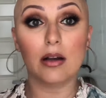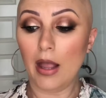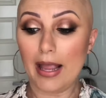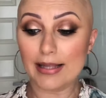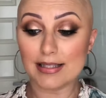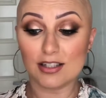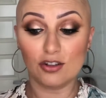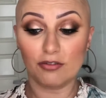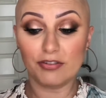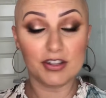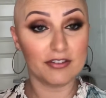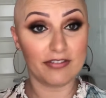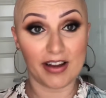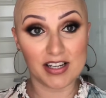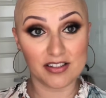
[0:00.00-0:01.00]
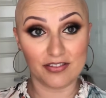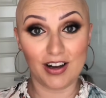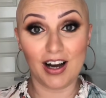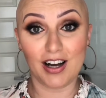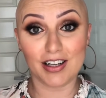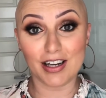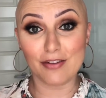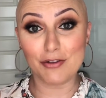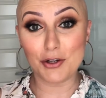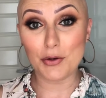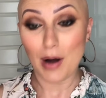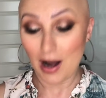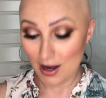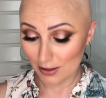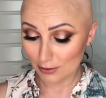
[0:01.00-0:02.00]
It's not for the faint of heart. If you
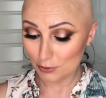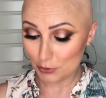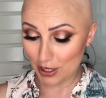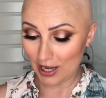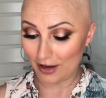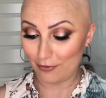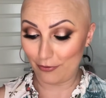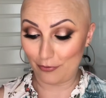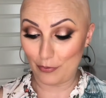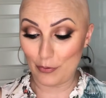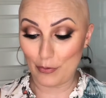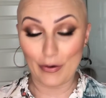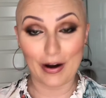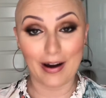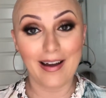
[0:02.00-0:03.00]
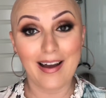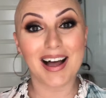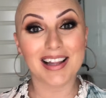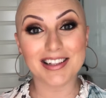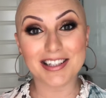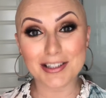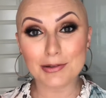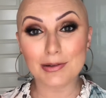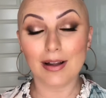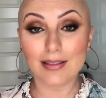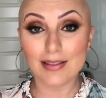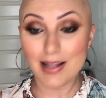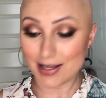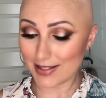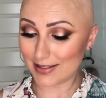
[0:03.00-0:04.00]
are looking for a little
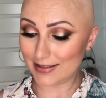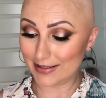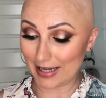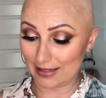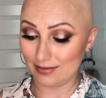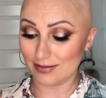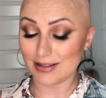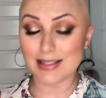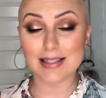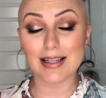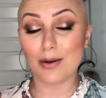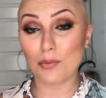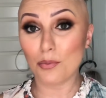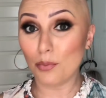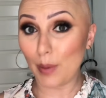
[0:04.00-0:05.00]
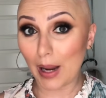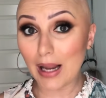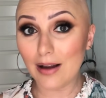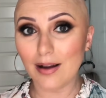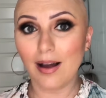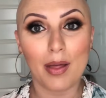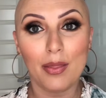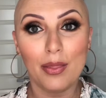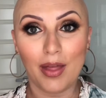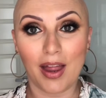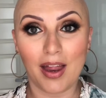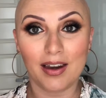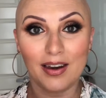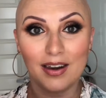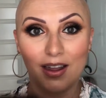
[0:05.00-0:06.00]
less dense wig,
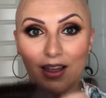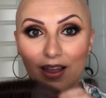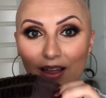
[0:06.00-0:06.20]
then